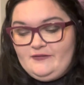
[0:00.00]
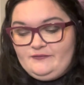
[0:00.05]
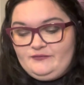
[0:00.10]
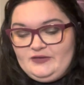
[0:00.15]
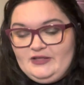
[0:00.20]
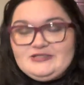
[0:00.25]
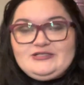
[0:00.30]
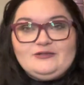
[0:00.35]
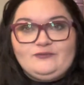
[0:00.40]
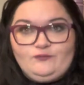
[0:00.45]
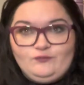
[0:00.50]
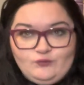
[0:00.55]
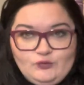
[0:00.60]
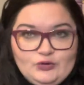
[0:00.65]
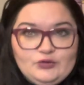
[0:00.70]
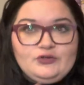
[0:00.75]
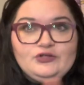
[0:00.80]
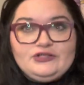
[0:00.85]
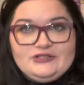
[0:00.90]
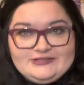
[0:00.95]
That's a
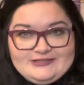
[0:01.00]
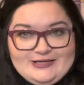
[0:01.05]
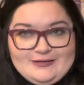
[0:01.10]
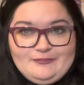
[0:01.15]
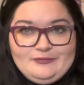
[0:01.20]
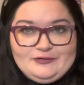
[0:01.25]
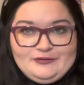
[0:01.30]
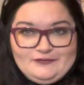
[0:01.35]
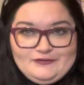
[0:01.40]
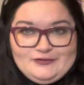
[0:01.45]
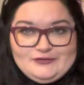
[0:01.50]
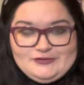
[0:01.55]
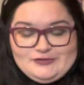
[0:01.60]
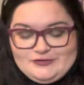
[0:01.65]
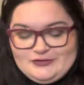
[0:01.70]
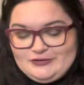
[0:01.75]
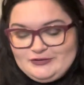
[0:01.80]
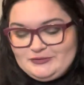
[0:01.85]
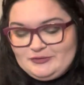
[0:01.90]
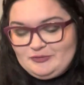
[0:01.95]
real good example of you do
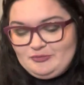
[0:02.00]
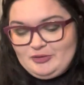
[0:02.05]
you.